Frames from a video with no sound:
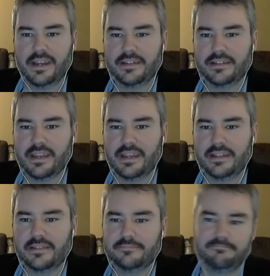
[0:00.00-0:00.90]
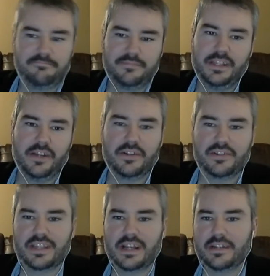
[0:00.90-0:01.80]
And they're
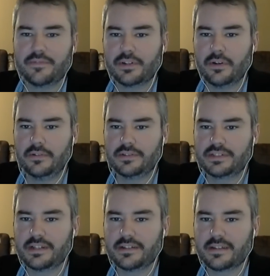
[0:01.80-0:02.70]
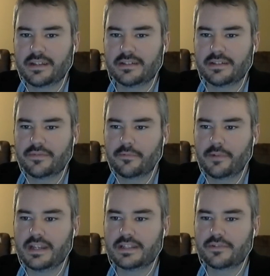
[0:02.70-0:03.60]
just kind of different goals and different
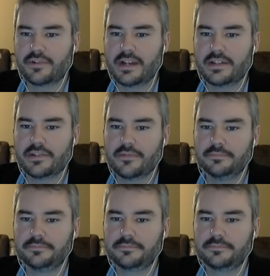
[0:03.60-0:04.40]
ways of trying to,